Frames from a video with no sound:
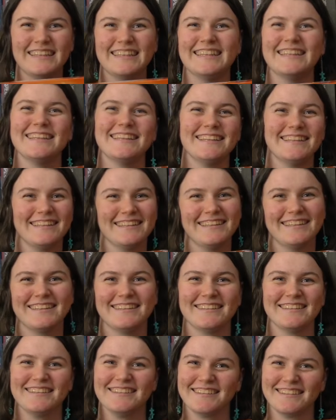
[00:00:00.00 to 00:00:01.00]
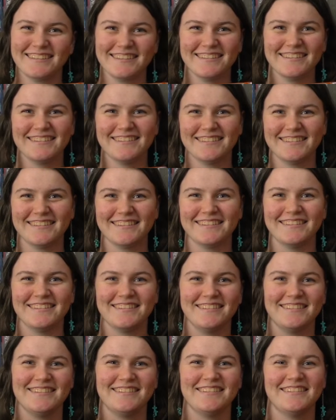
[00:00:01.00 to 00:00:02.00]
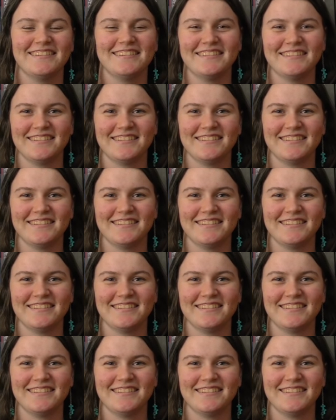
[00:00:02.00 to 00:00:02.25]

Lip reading: No words are spoken by the person on screen.